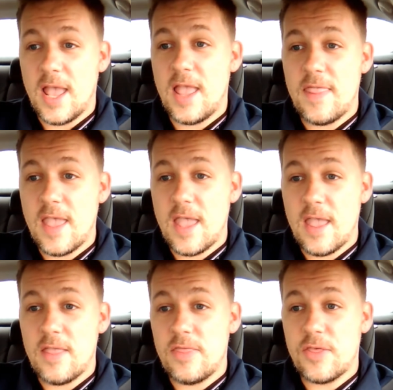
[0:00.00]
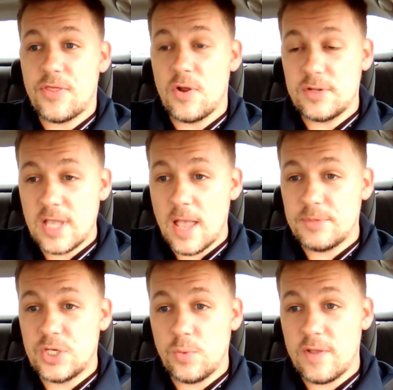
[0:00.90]
and then the third
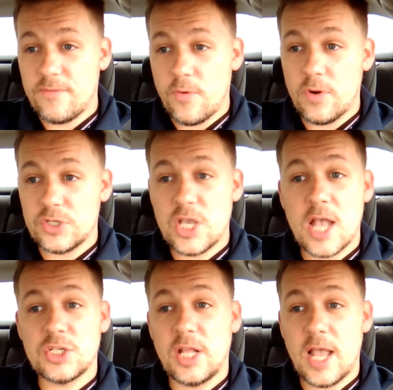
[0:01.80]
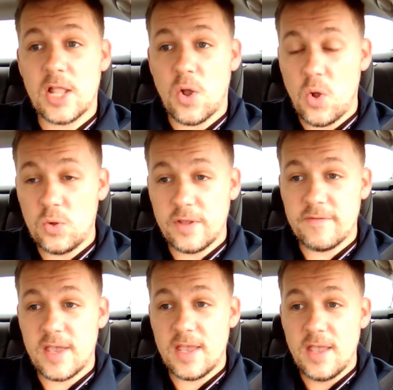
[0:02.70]
time she went for it, she actually got a hold
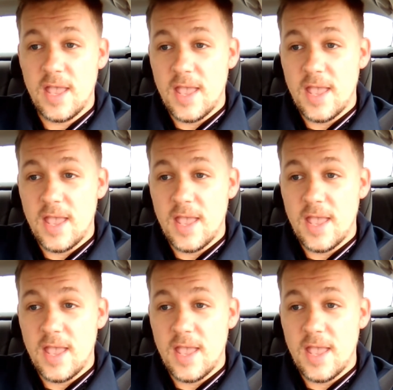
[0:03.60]
of it,